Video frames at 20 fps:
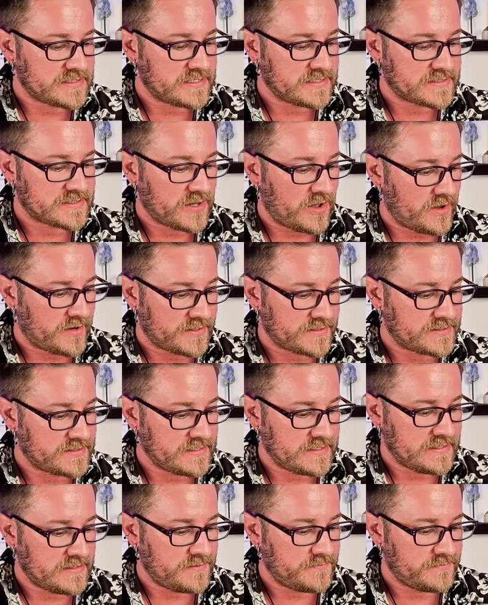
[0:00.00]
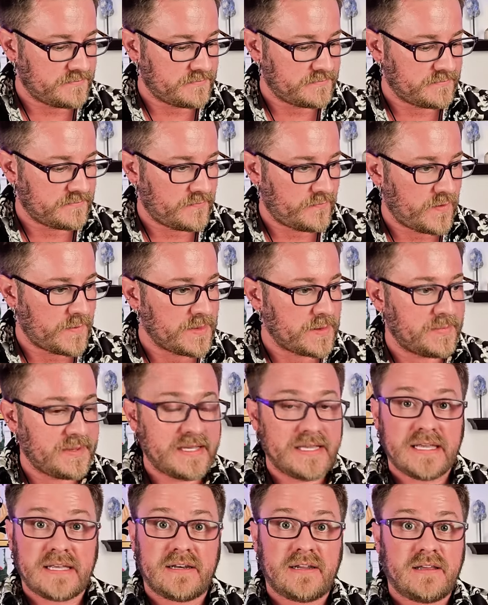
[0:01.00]
dishonesty from the
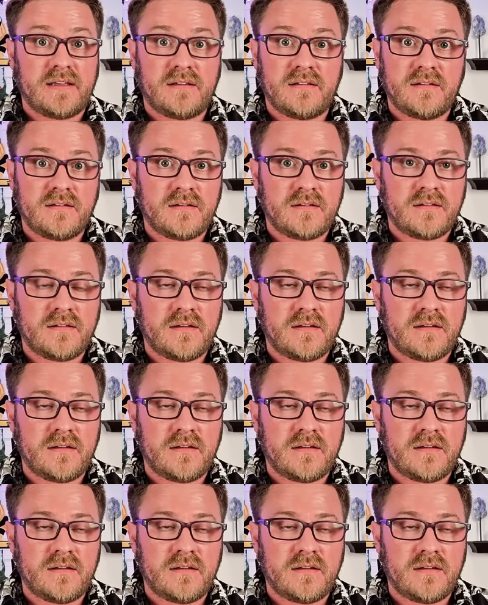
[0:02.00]
beginning